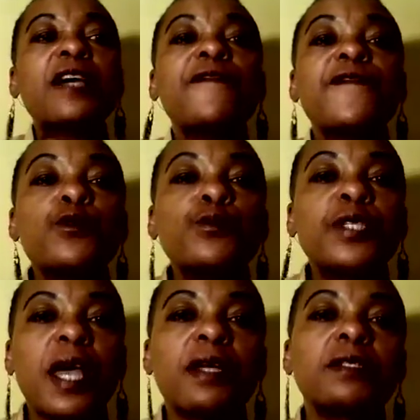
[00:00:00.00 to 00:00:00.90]
a few
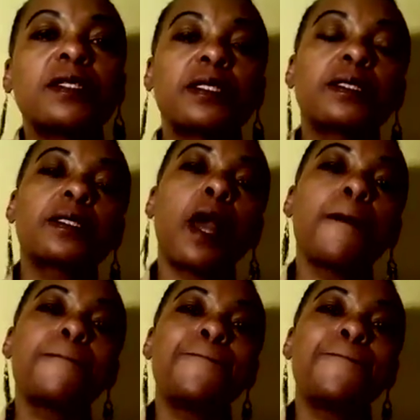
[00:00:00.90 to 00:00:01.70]
seconds to step